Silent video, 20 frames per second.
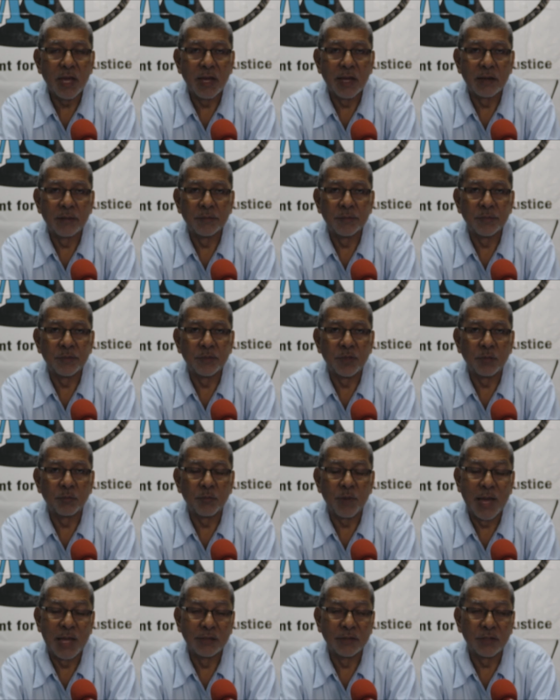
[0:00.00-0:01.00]
Um, the
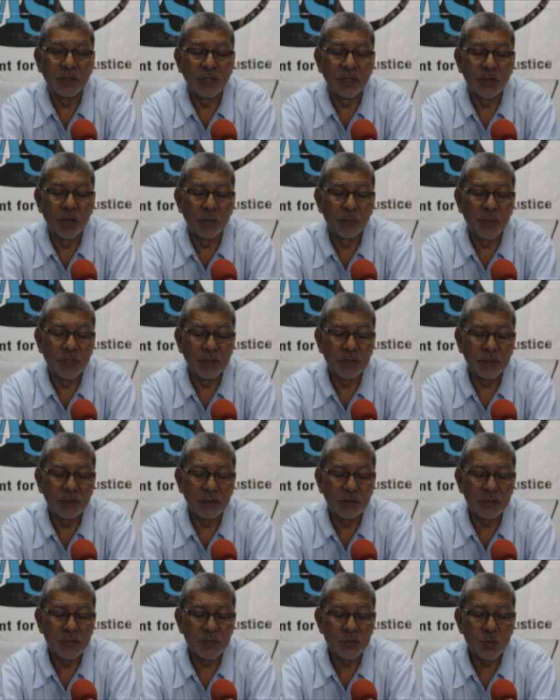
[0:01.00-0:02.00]
anti-kidnapping
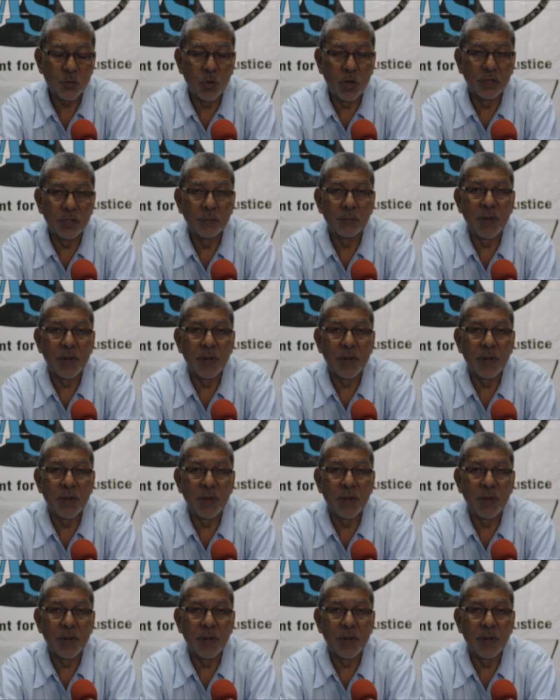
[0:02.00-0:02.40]
squad